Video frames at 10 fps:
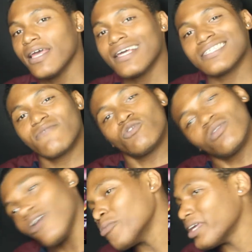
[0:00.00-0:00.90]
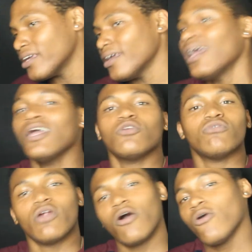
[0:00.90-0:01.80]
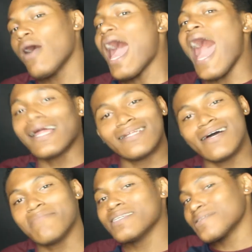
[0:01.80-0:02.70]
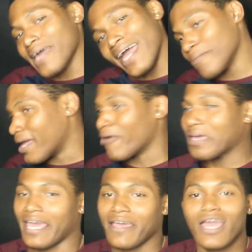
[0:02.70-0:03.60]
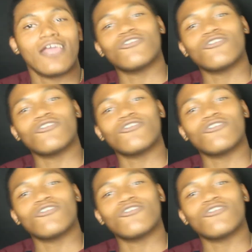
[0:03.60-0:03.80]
Because if you know me, you know I love me some anime, okay?